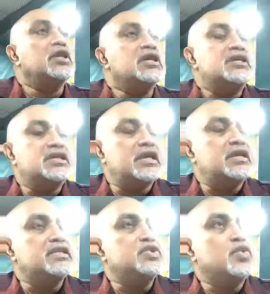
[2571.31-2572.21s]
Nurture it
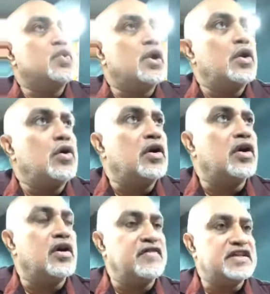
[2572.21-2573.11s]
as you go along.
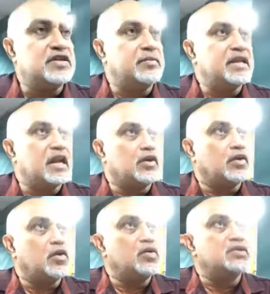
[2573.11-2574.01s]
Love is something that
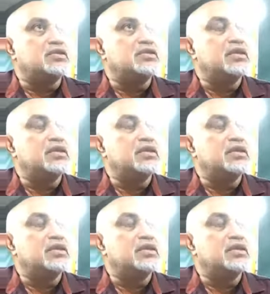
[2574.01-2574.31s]
grows.